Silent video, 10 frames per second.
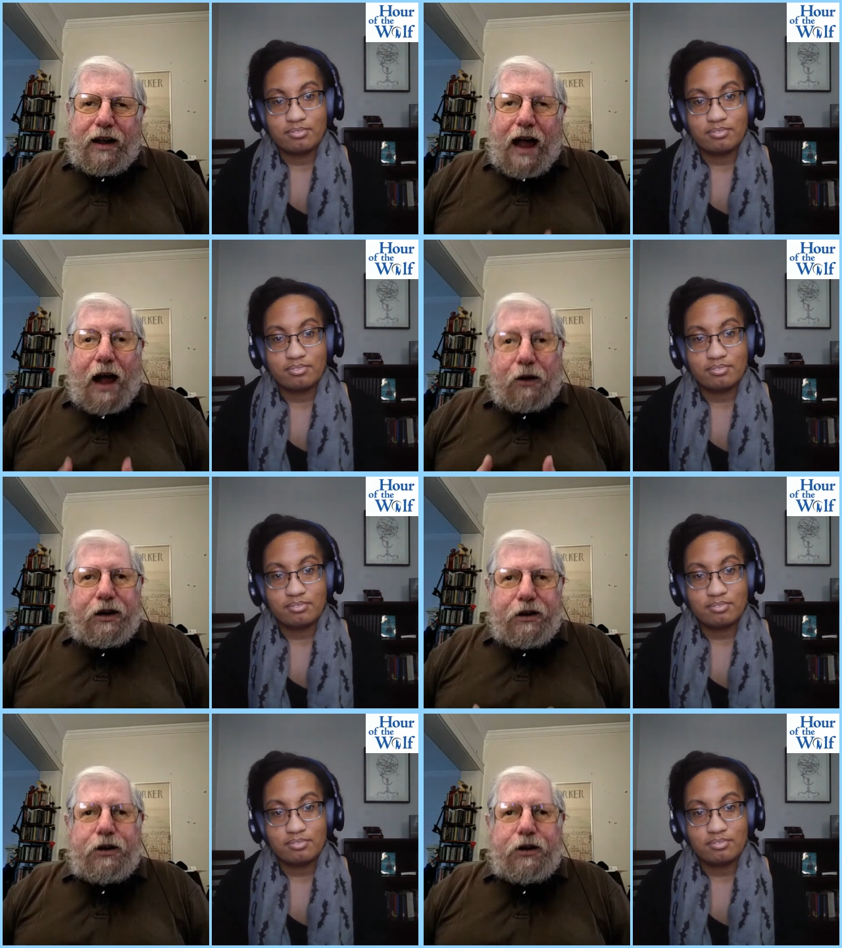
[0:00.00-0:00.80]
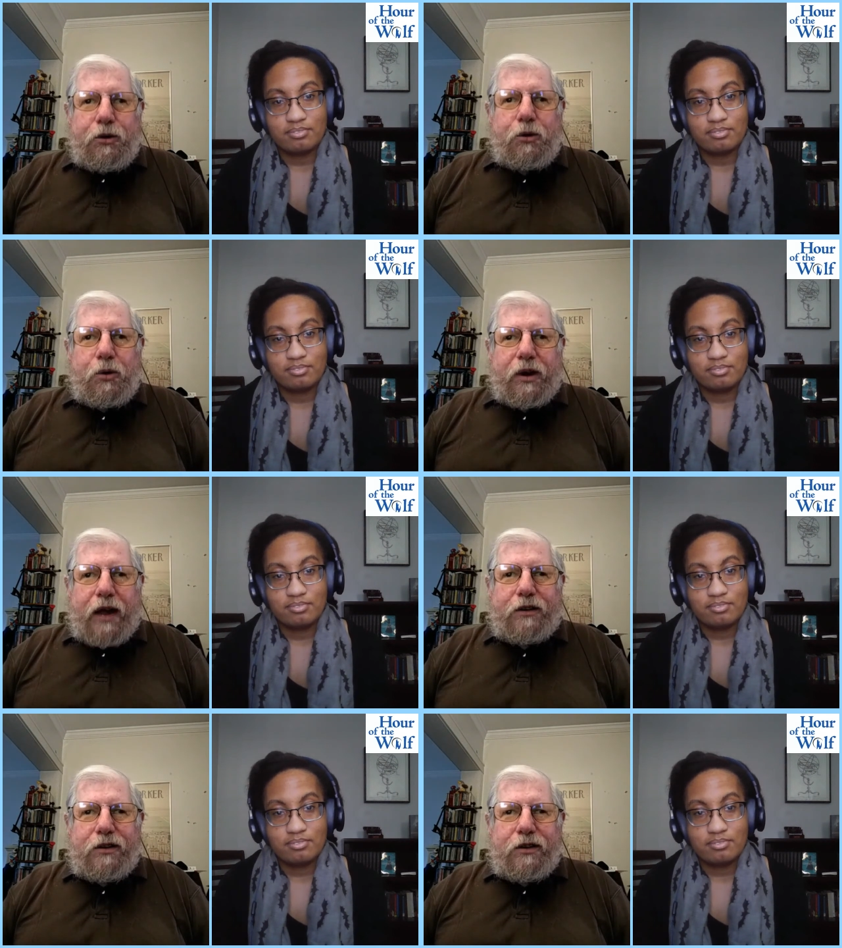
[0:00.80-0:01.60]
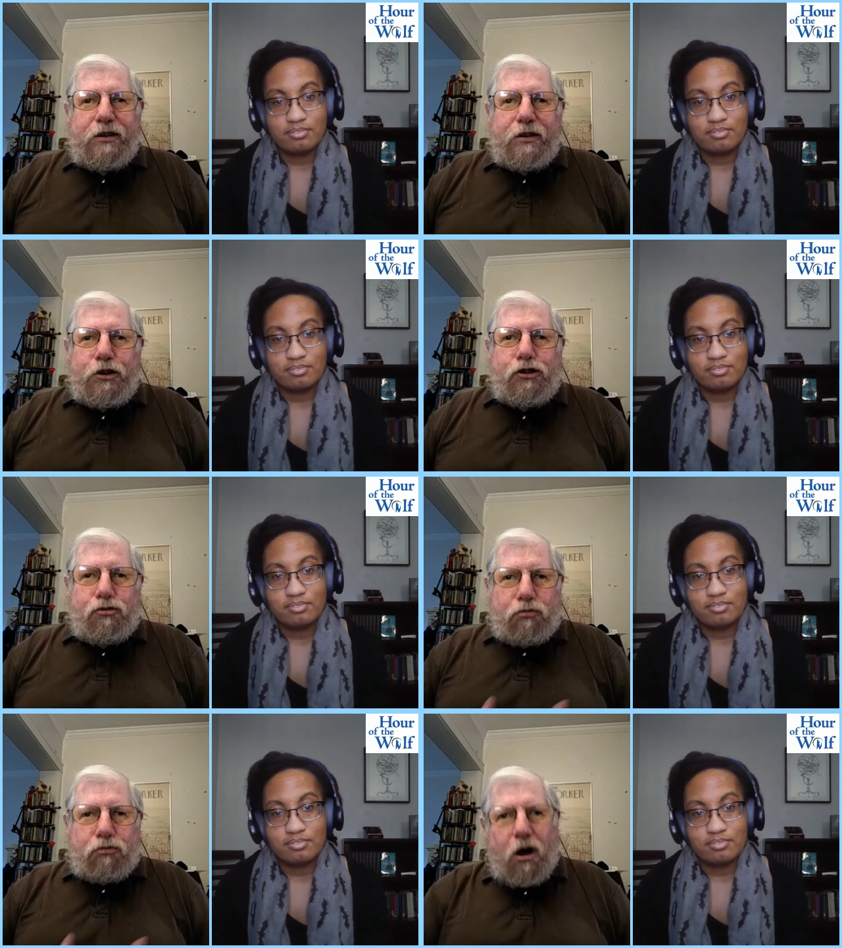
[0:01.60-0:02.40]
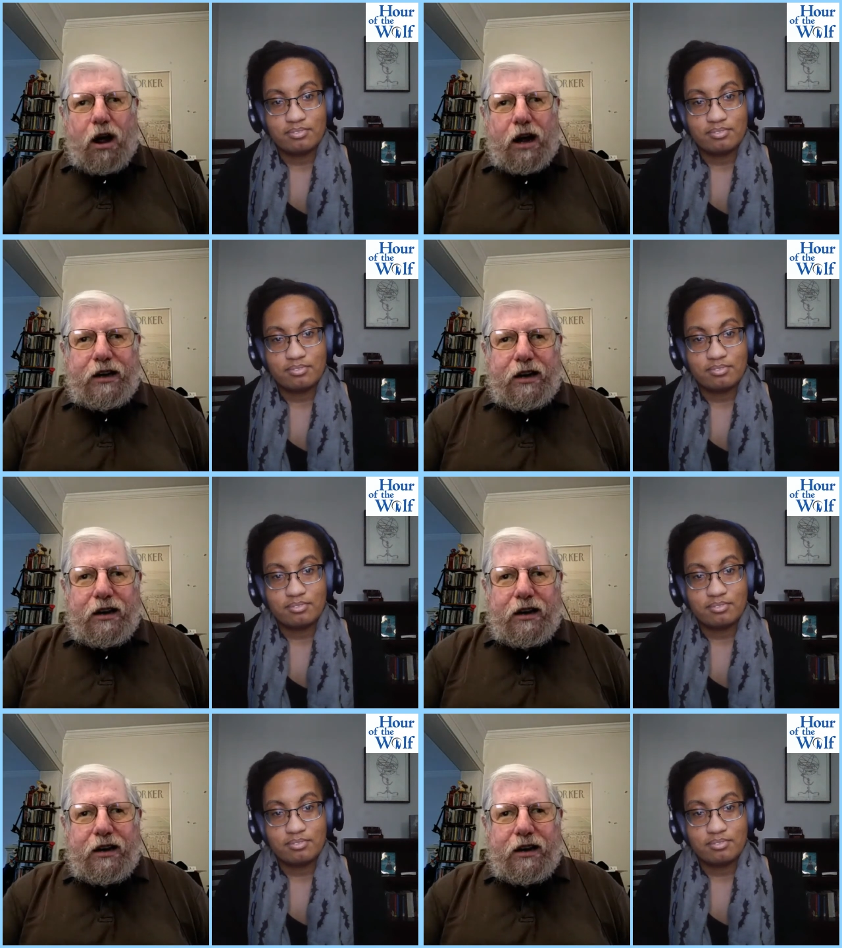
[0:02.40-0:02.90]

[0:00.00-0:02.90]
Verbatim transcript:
Speaker 1: how did you get drawn